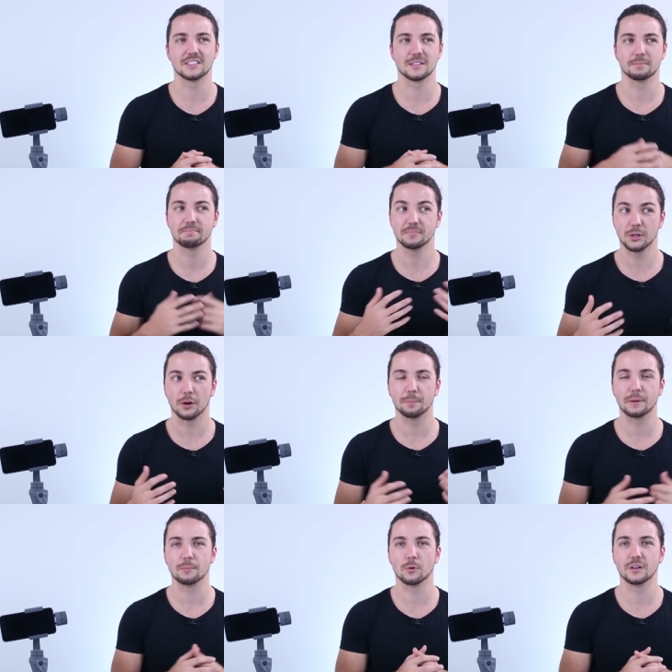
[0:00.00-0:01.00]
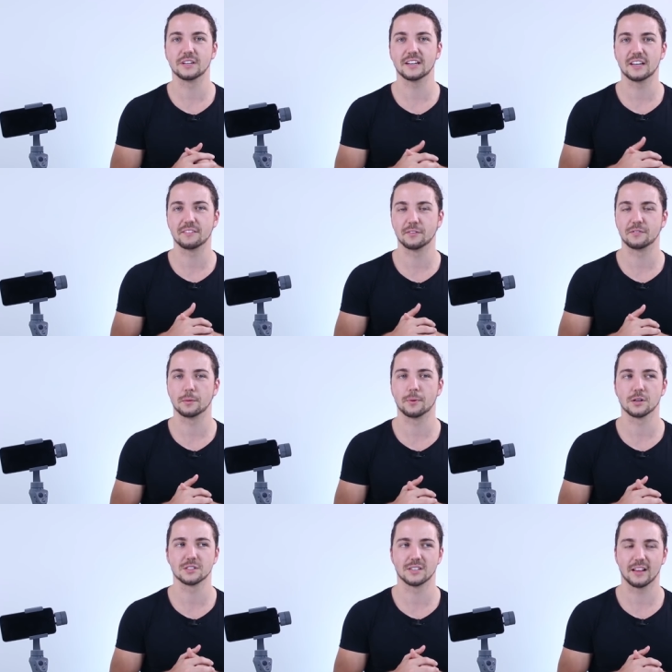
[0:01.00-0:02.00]
is, you know, a bit more indicative of your
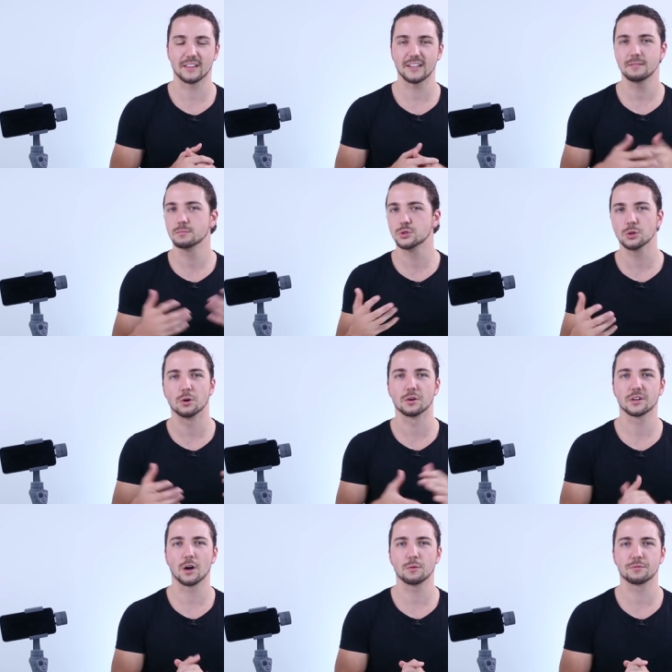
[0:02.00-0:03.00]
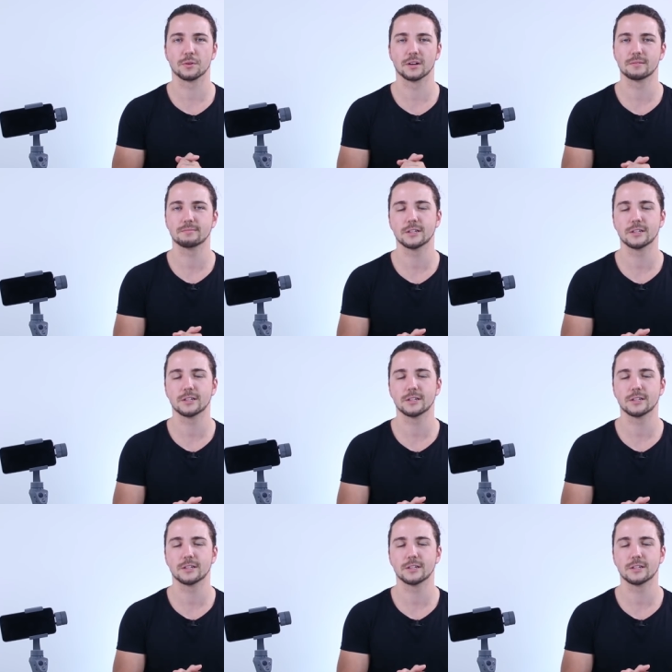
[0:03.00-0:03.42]
personality, sure, go for it.